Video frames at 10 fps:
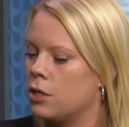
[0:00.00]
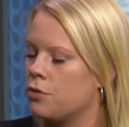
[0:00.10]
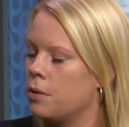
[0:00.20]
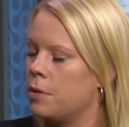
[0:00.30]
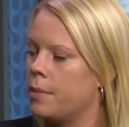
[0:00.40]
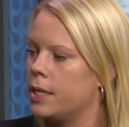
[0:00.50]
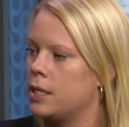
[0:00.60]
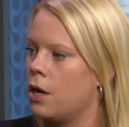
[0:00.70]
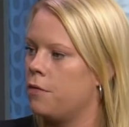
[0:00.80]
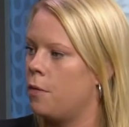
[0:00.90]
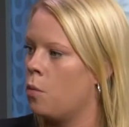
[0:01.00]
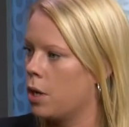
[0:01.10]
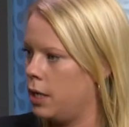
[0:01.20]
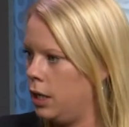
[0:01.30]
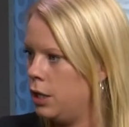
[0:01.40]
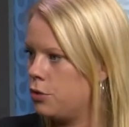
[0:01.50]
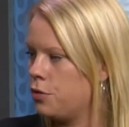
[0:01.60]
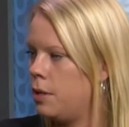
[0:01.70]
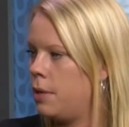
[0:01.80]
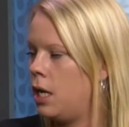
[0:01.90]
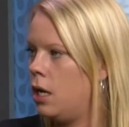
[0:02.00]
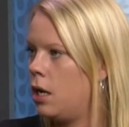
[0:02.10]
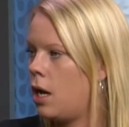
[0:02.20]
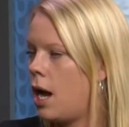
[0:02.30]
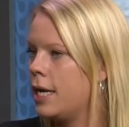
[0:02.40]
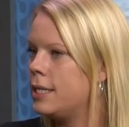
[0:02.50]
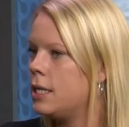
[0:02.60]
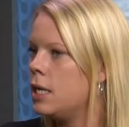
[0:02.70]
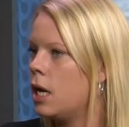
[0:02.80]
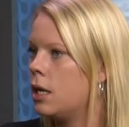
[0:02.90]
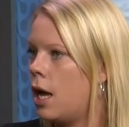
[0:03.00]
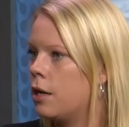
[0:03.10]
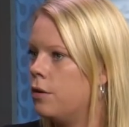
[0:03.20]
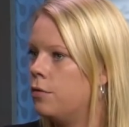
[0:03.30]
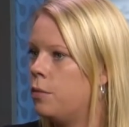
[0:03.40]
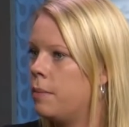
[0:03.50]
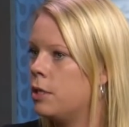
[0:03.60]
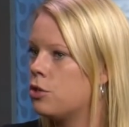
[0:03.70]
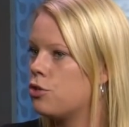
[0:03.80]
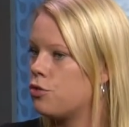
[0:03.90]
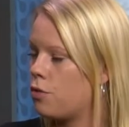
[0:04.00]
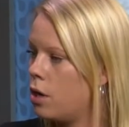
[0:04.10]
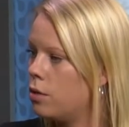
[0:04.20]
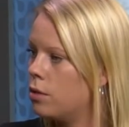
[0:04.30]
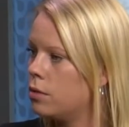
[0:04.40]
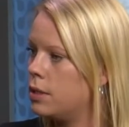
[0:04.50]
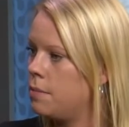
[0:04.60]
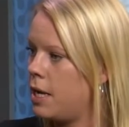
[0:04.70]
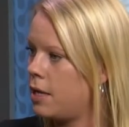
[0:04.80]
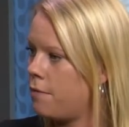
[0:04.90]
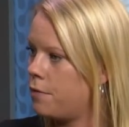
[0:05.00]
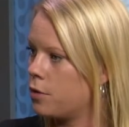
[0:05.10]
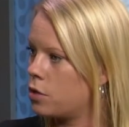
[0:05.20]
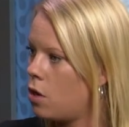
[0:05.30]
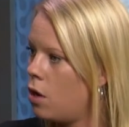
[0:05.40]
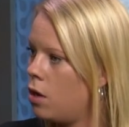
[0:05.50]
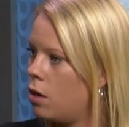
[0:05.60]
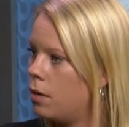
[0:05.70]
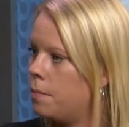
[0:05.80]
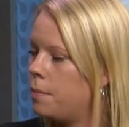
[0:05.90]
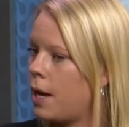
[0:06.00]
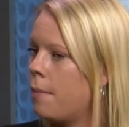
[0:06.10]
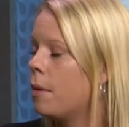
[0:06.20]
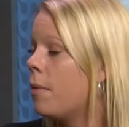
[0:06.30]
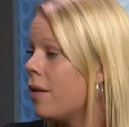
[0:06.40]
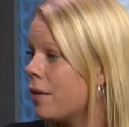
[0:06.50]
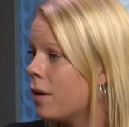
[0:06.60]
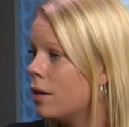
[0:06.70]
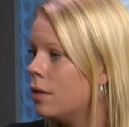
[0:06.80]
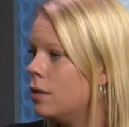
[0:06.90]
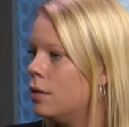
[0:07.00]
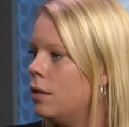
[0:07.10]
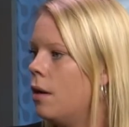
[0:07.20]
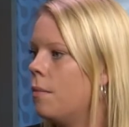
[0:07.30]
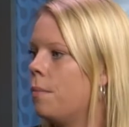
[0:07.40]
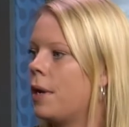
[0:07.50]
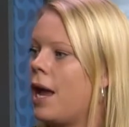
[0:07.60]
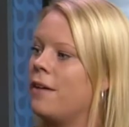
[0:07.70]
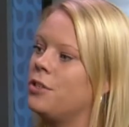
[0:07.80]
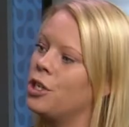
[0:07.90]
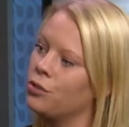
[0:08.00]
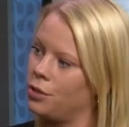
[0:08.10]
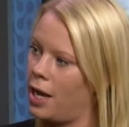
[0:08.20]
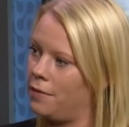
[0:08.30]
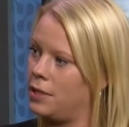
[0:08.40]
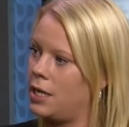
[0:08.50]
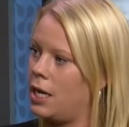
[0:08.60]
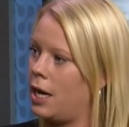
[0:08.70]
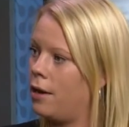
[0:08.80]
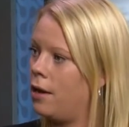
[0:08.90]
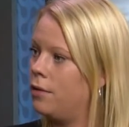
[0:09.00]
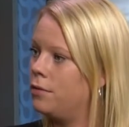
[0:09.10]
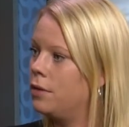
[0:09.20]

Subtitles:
in treatment myself and working in treatment, I see a lot of women struggle to make that first call, but I'm a mother. But I have children I have to take care of.